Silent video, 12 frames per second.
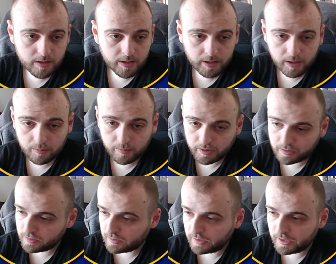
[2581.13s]
here,
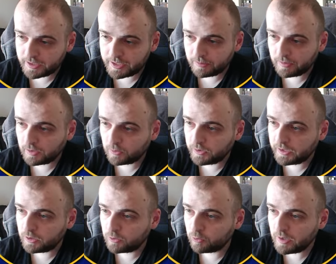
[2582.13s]
but a team that we
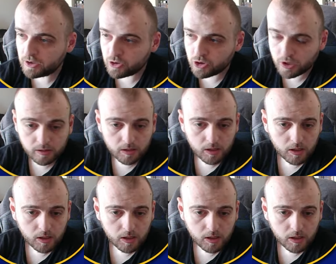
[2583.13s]
need to mention.